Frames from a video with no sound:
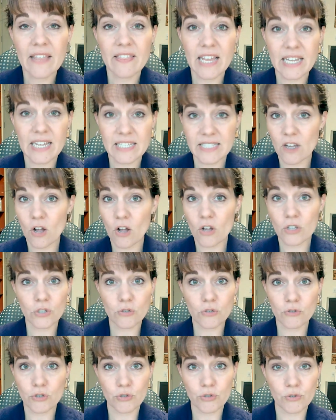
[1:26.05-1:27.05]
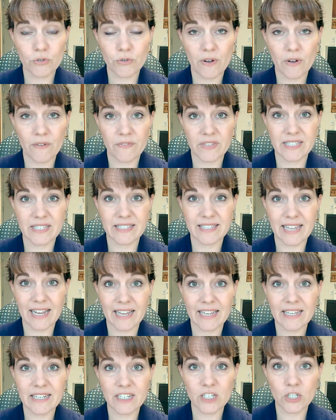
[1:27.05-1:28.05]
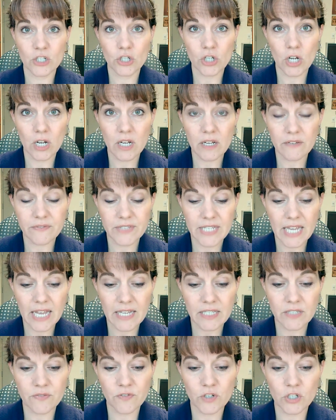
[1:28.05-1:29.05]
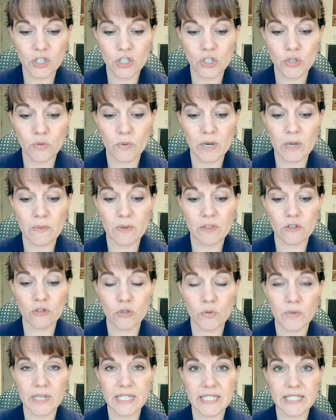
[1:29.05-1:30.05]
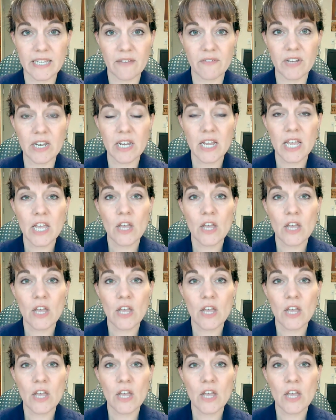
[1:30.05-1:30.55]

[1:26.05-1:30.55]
That's also true of the second chunk of text, verses 21 through 27.